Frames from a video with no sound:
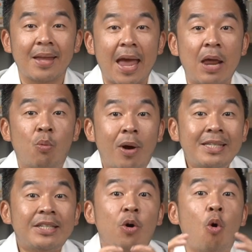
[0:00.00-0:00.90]
And
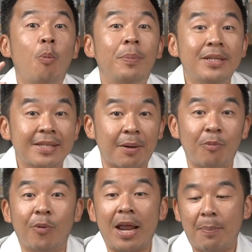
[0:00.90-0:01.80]
once it opens up,
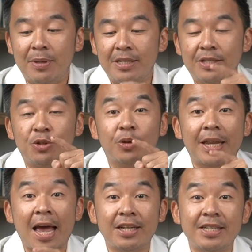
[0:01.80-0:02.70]
what happens is you
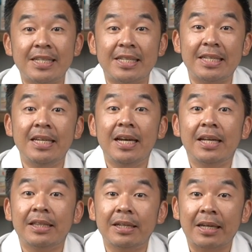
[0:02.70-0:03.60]
can actually see
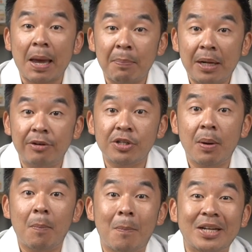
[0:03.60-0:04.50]
the capillaries
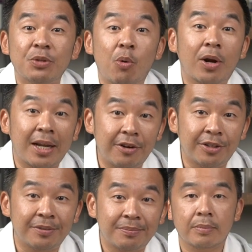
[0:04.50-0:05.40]
much more
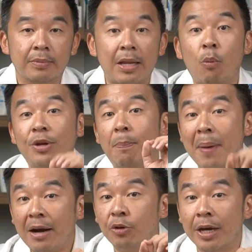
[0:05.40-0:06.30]
clearer. Now when you
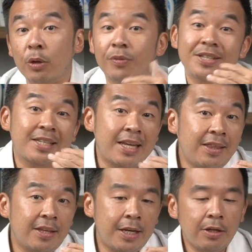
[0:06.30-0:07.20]
pair it together with skin
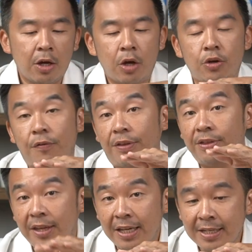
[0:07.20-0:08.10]
thinning, you have a
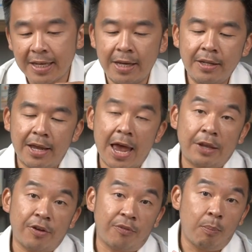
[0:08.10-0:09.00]
thinner skin and you have